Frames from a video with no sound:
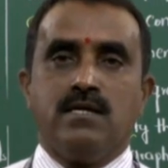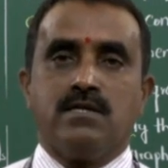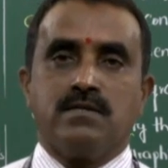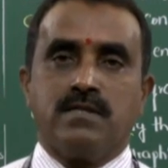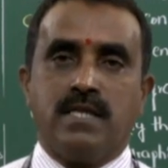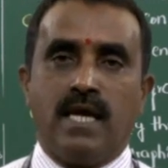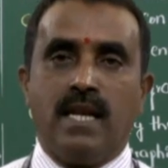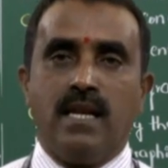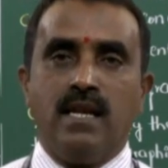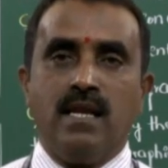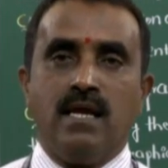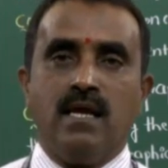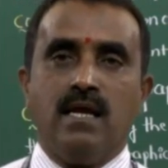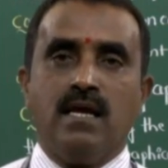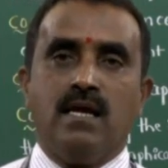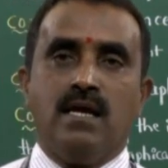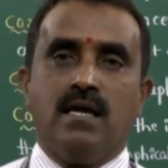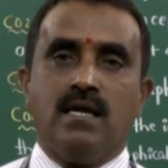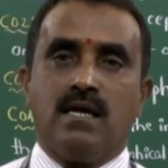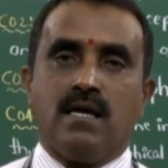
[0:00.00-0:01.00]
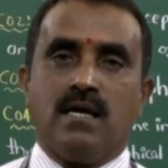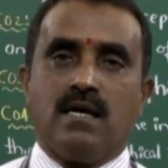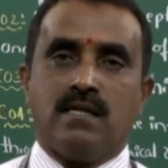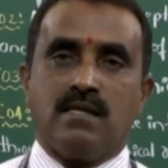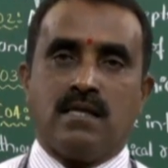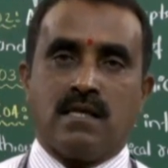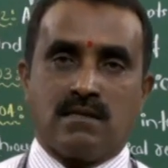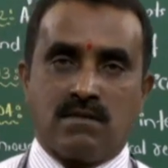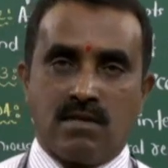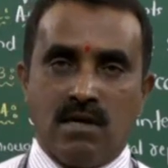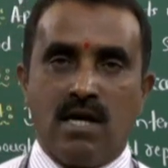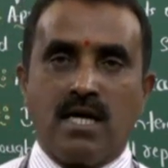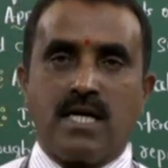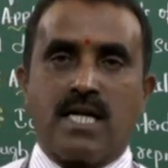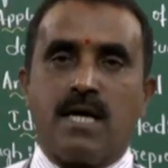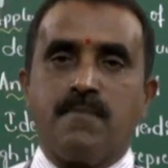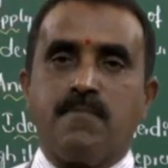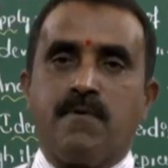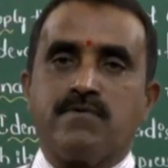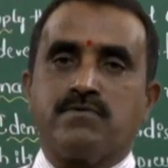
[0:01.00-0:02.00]
Then the third
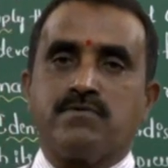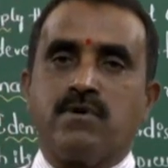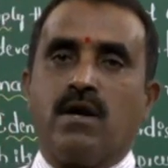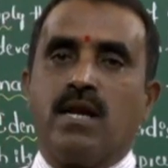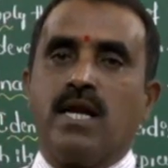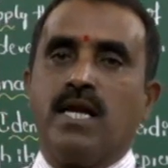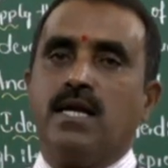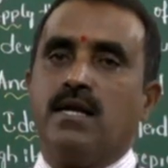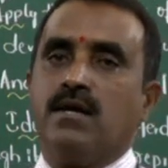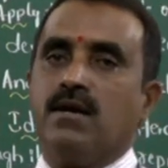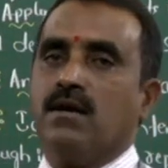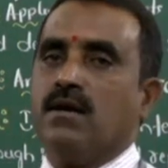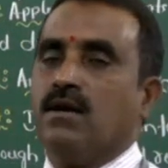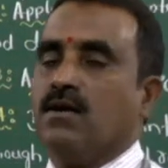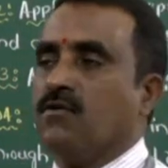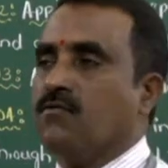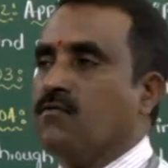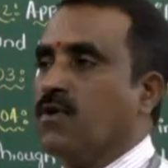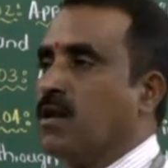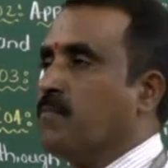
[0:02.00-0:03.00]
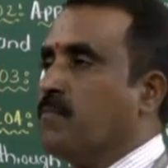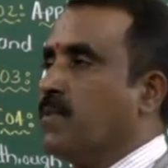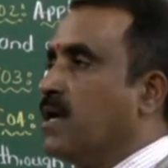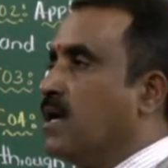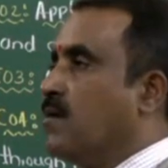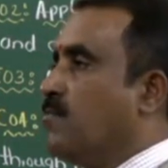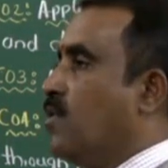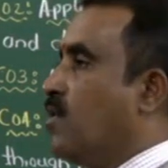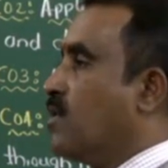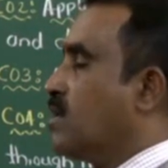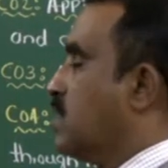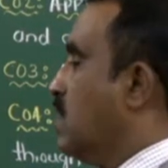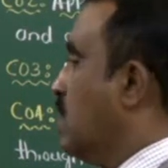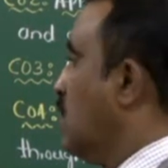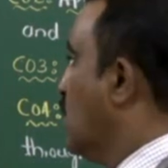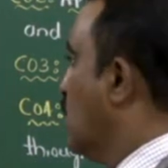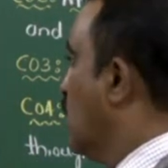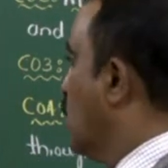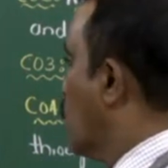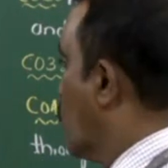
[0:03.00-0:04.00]
type of solid will be about the
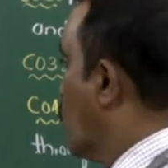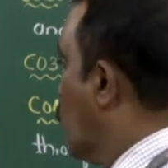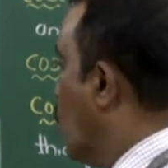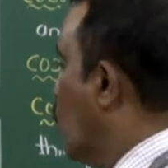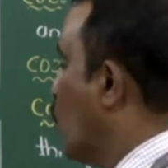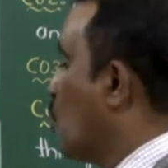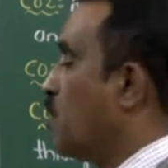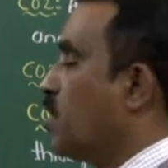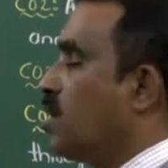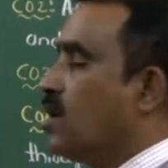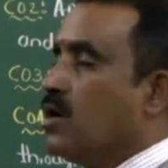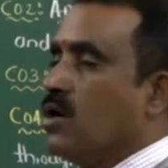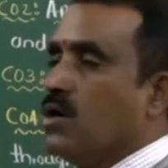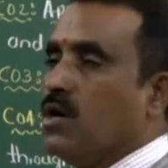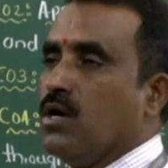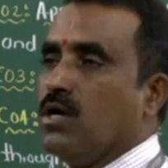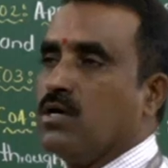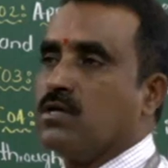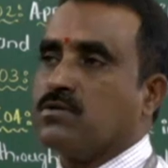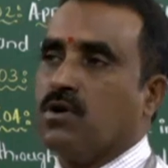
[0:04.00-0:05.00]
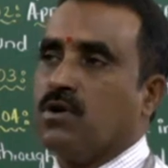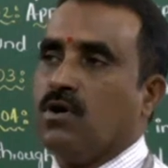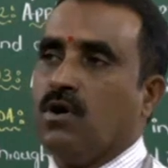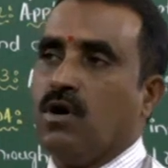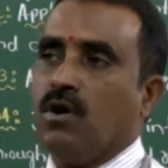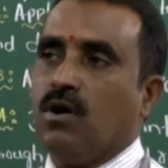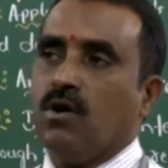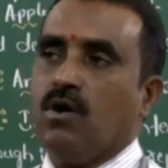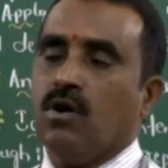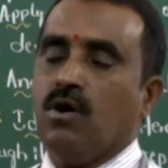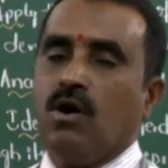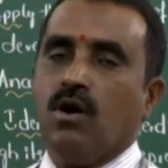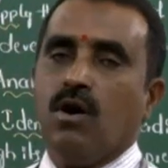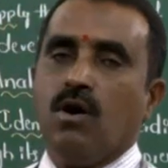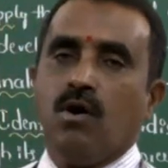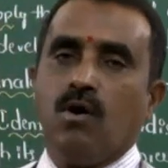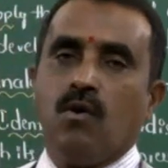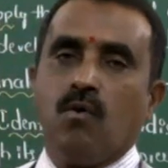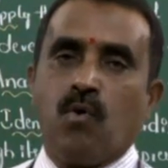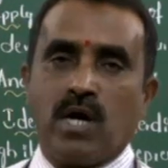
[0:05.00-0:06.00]
cone. So
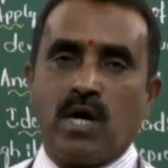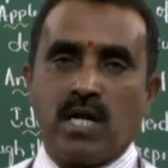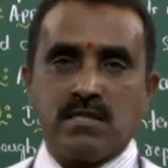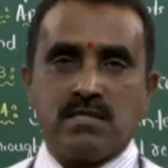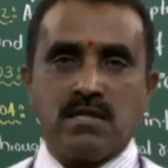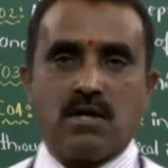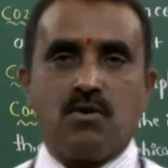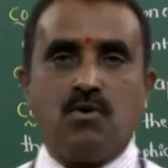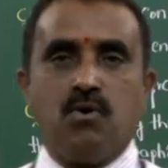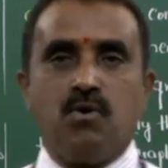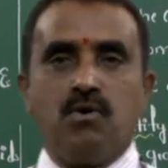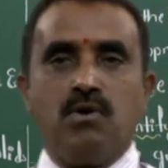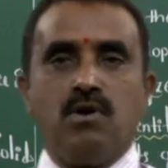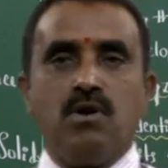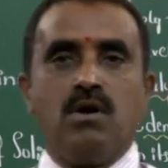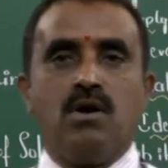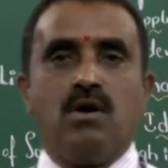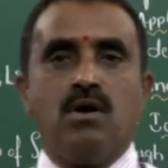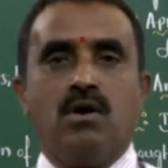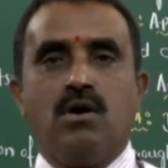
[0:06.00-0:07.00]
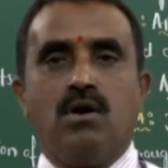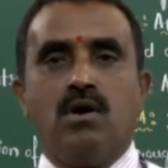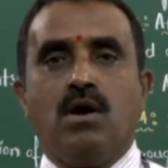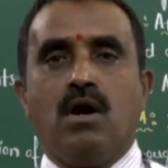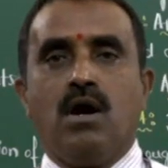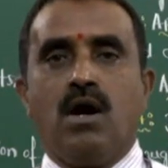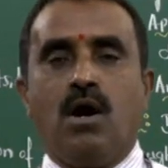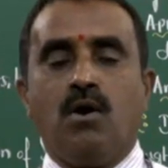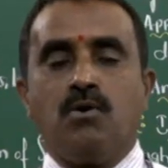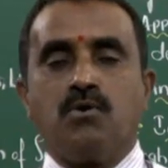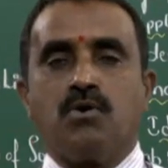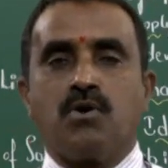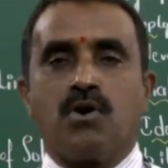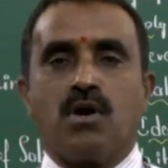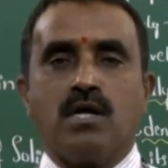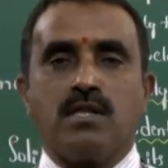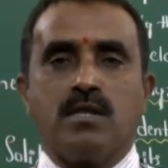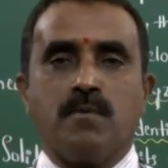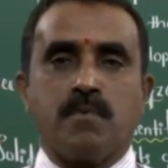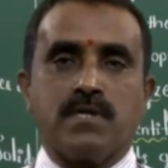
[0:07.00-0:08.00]
what is a cone? How to
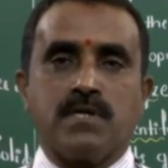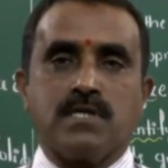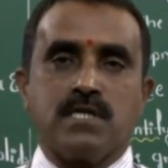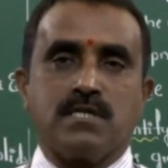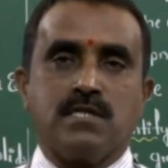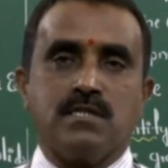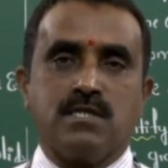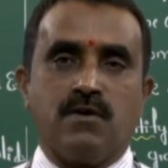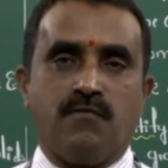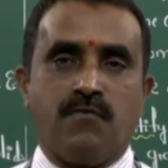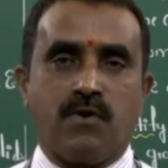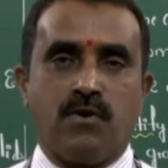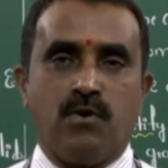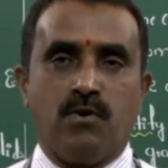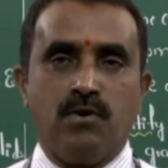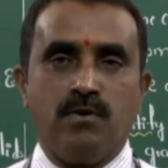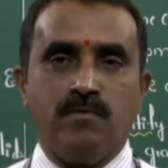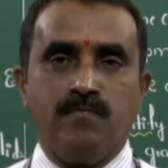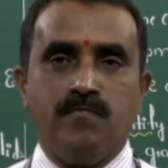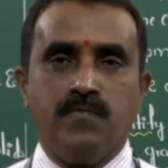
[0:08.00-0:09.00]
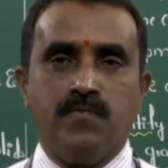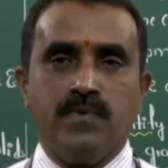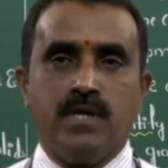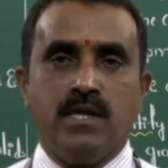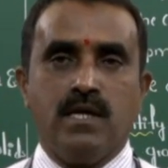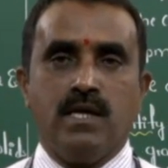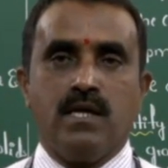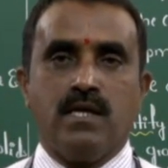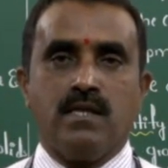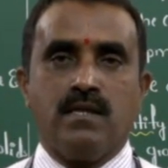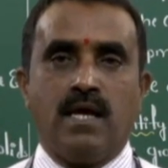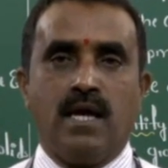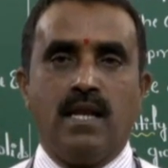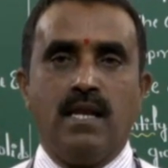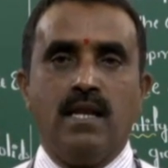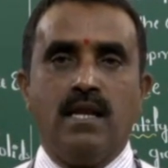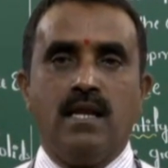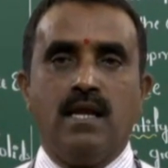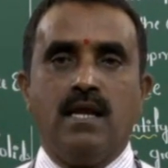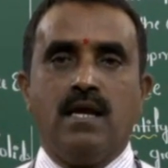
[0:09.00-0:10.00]
draw the projections of a cone?
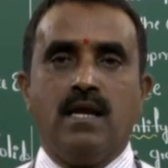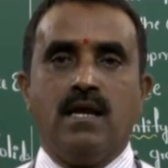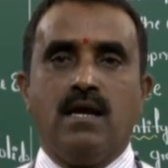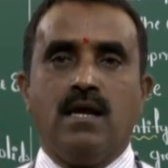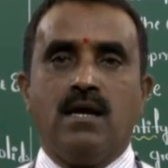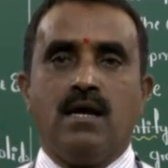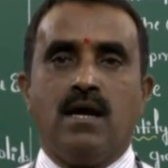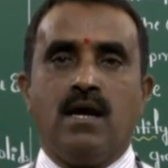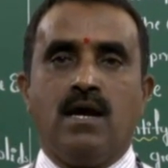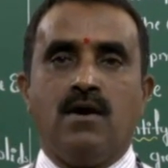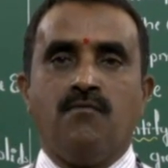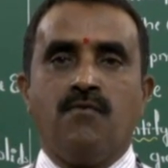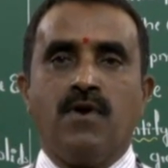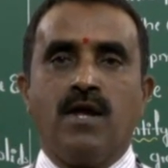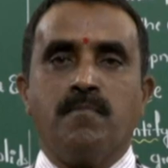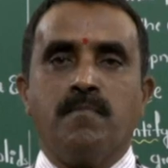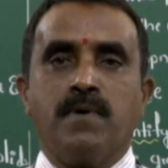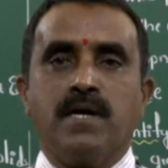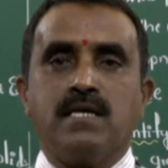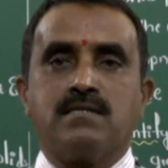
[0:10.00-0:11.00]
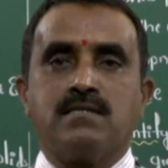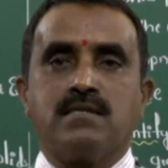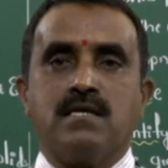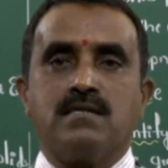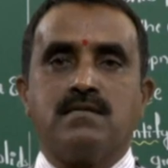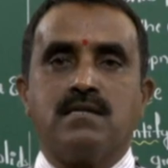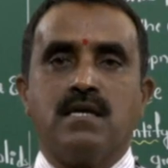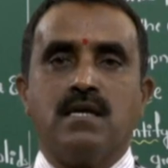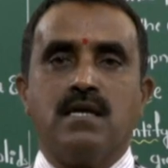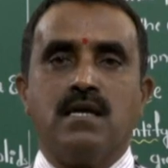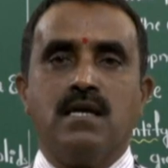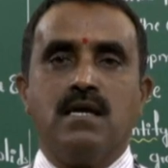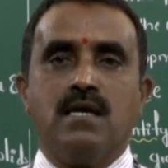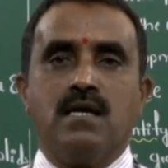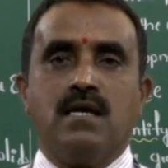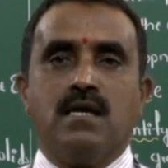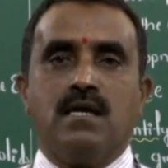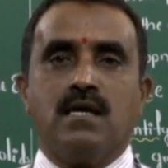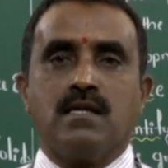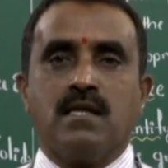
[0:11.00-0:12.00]
Then we'll be discussing
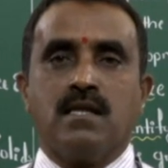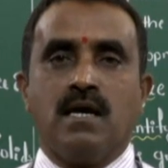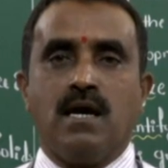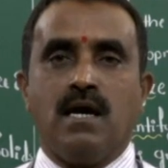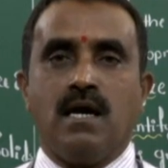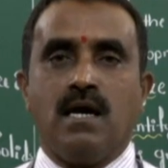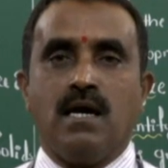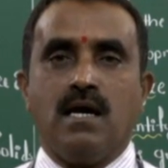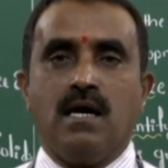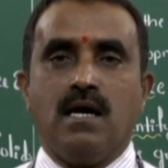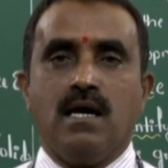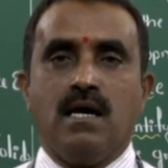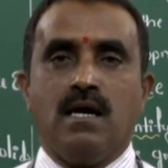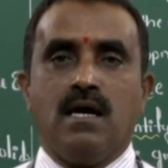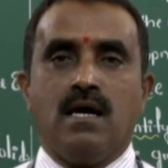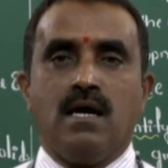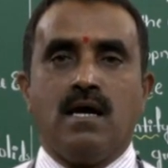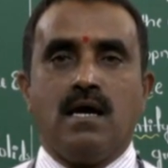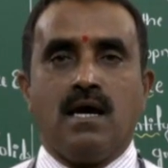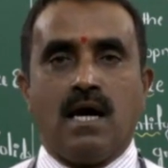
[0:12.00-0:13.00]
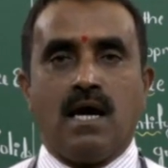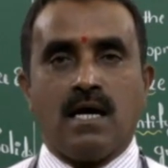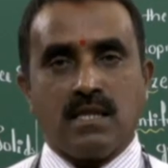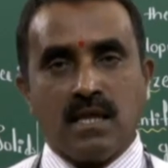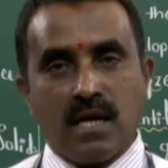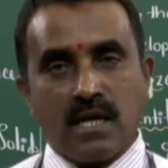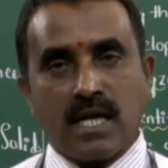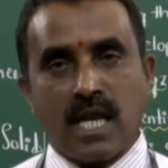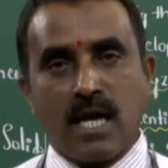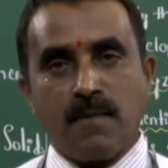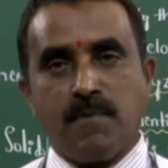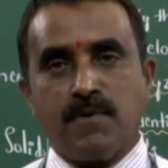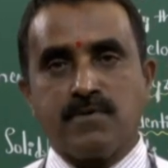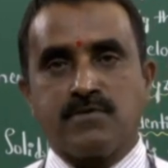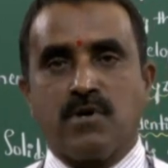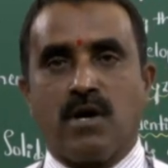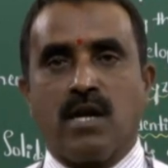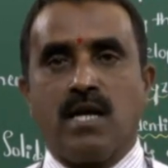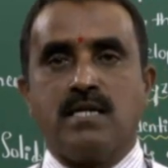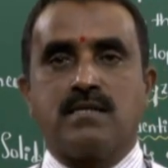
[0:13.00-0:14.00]
the other type of
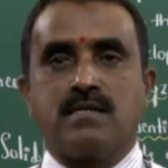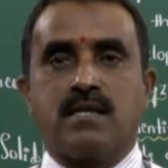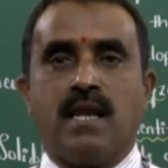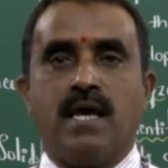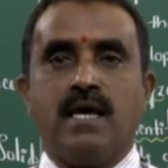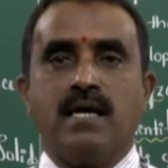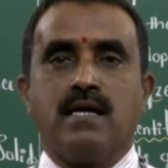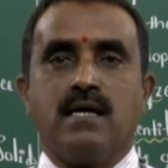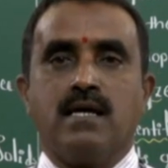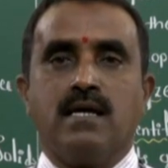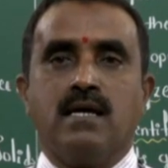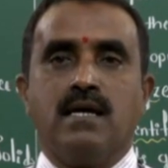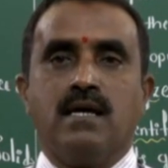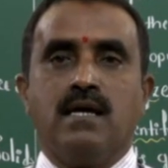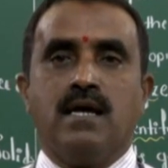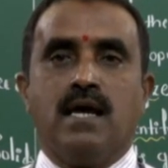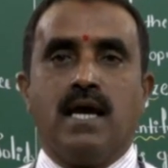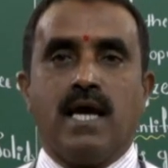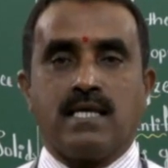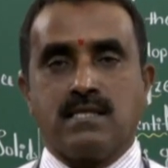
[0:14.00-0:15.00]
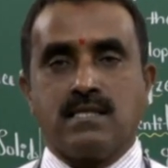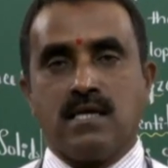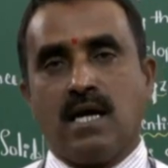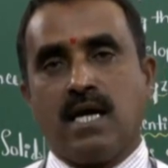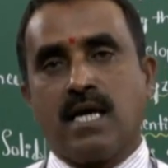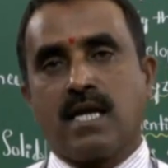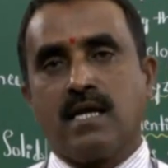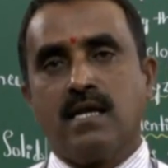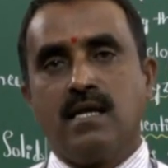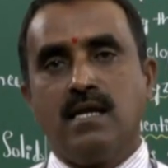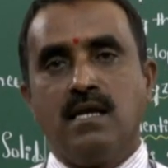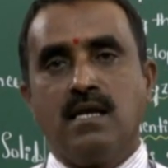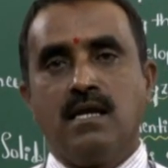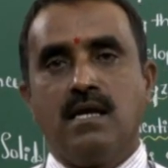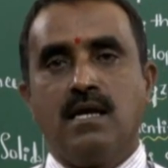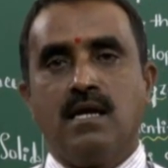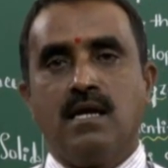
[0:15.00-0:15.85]
solids like hexahedron,